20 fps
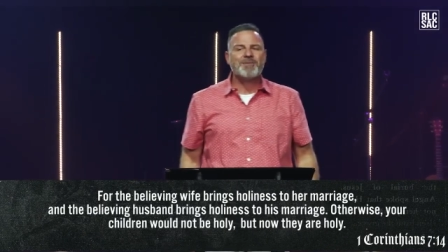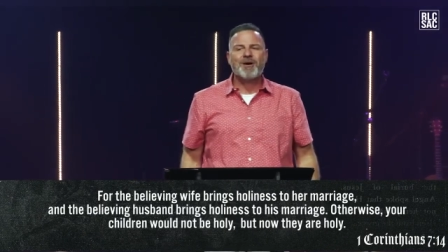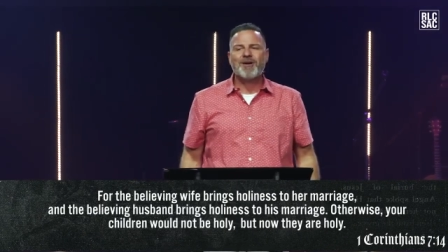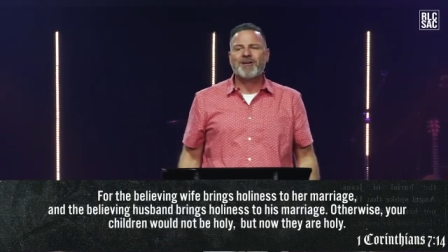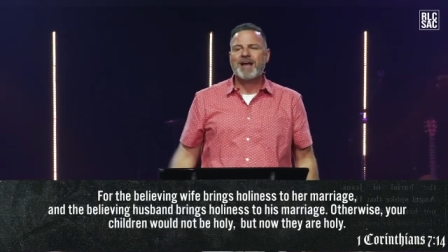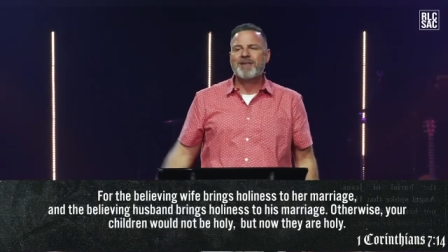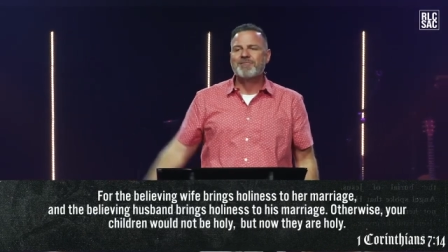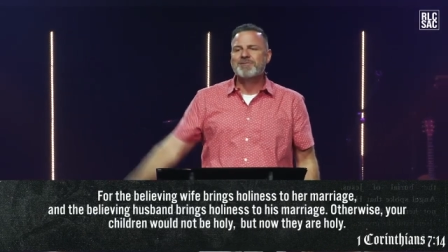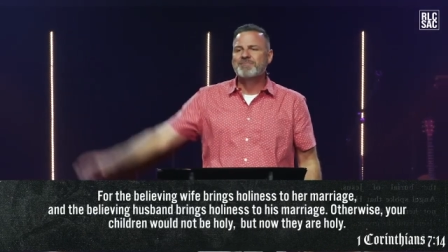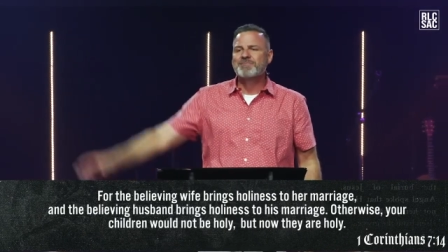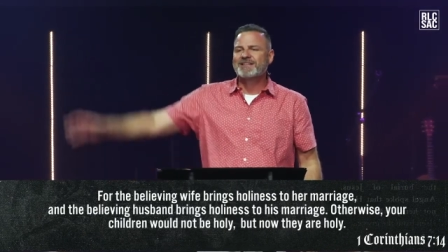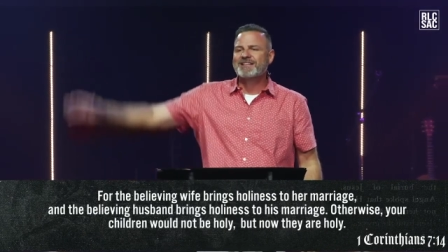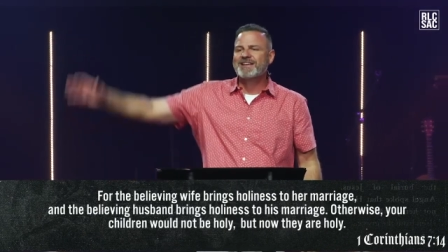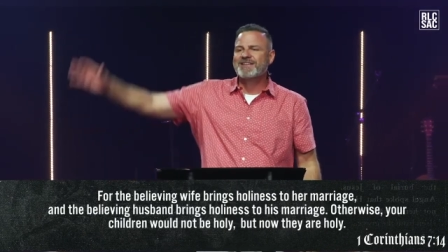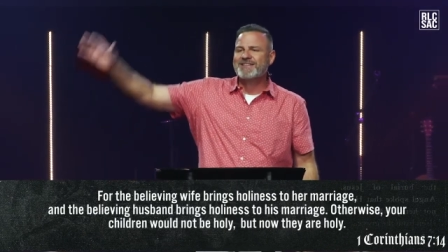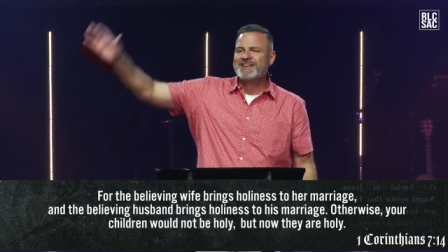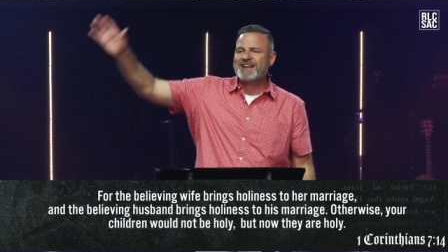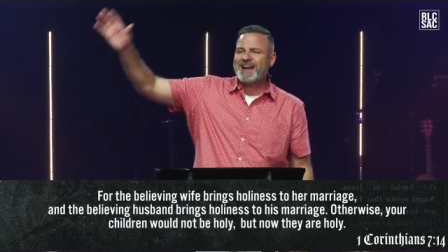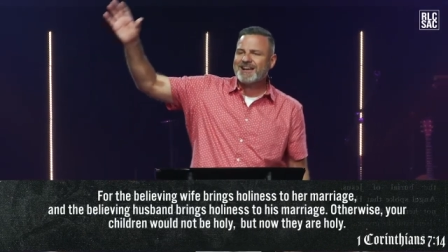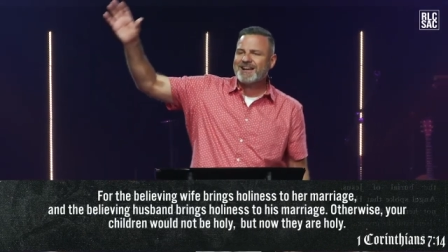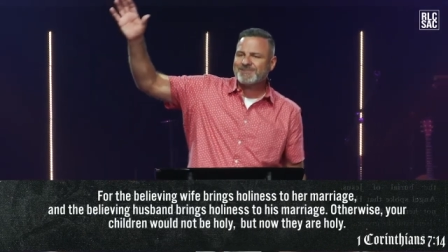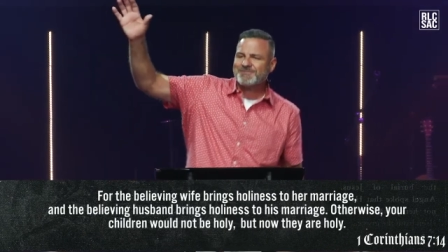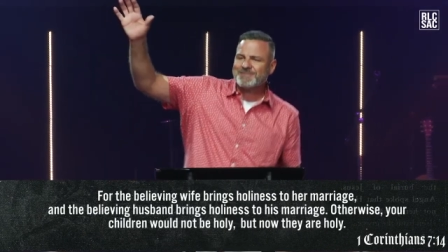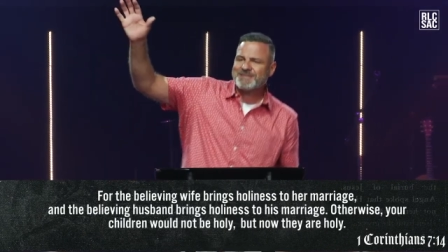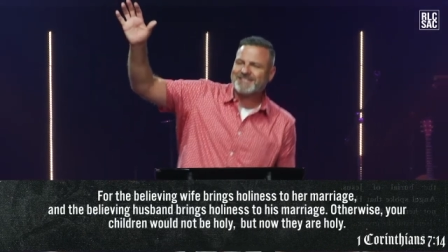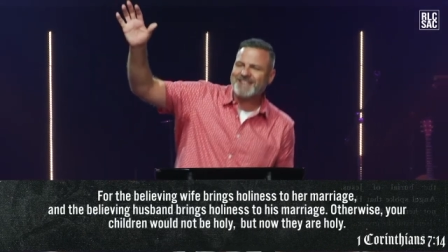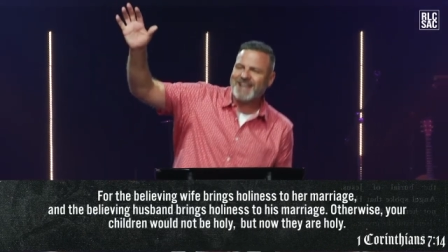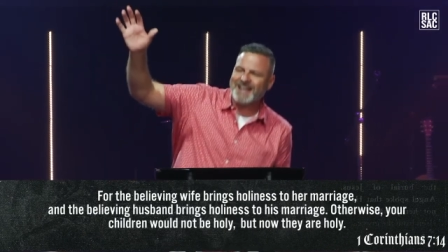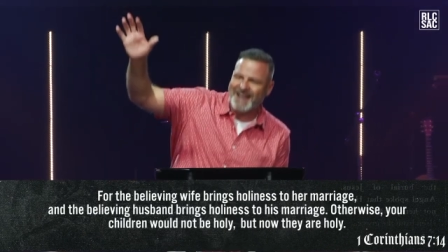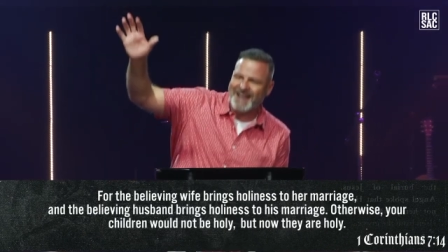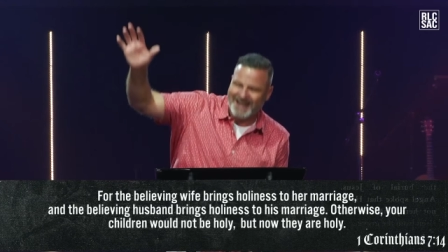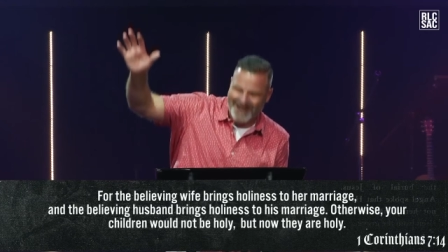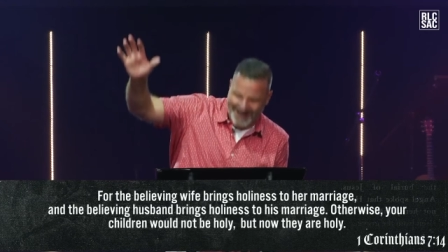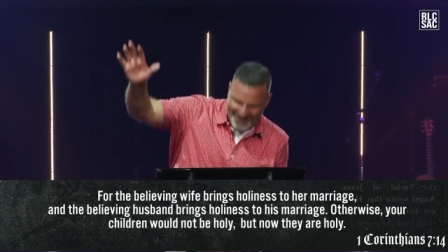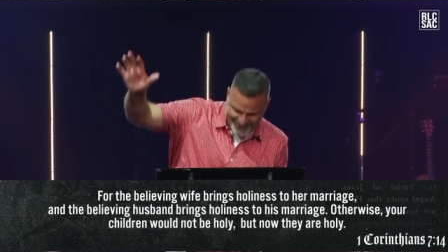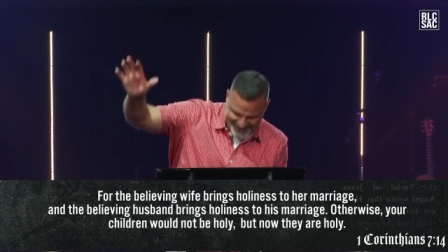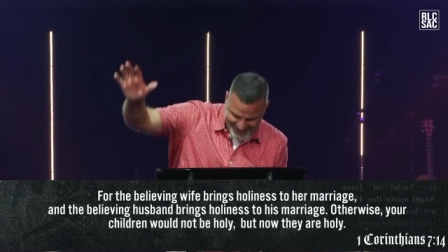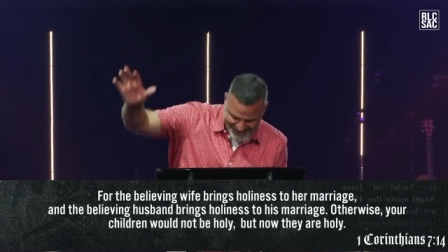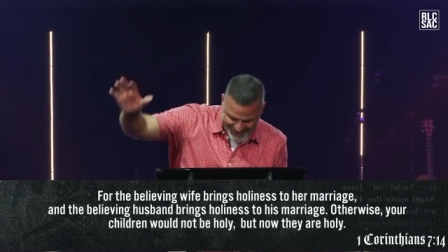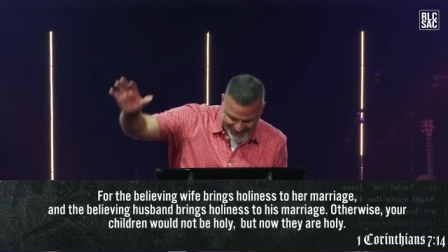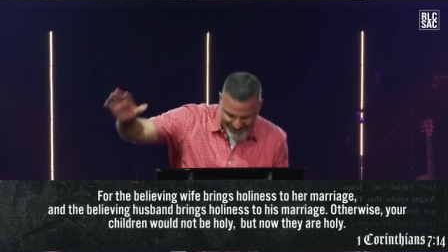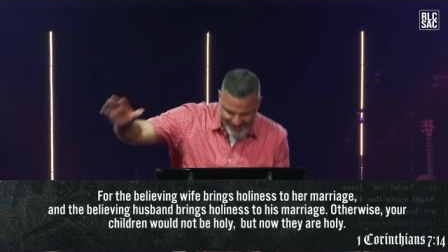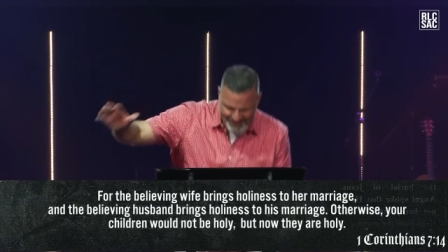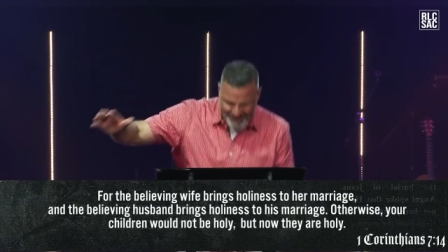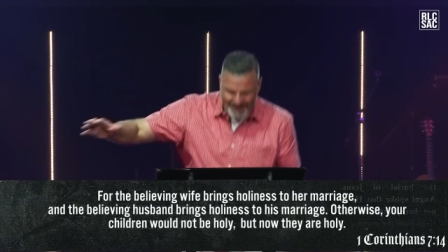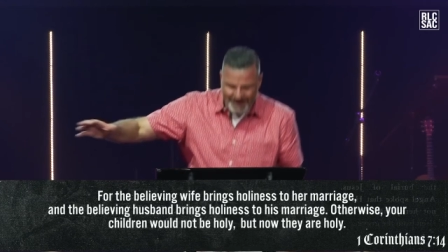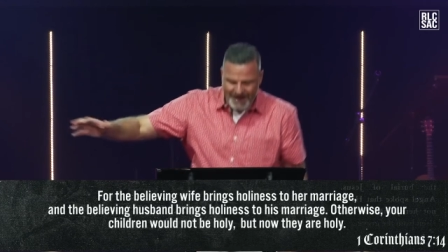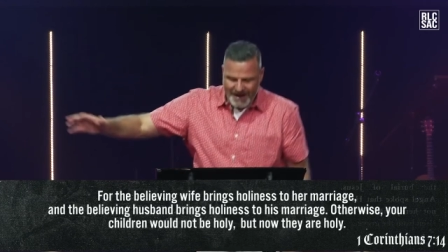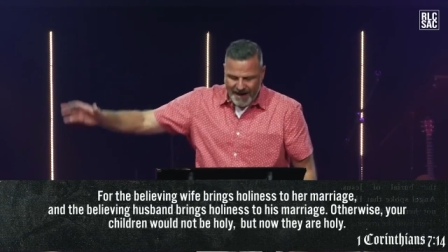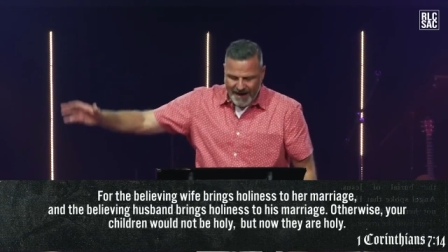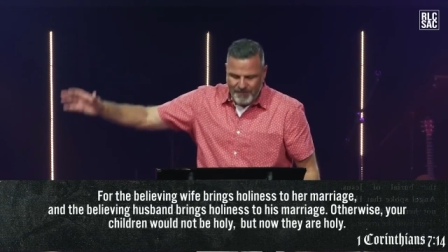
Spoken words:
Come on, how many believing husbands I got out there?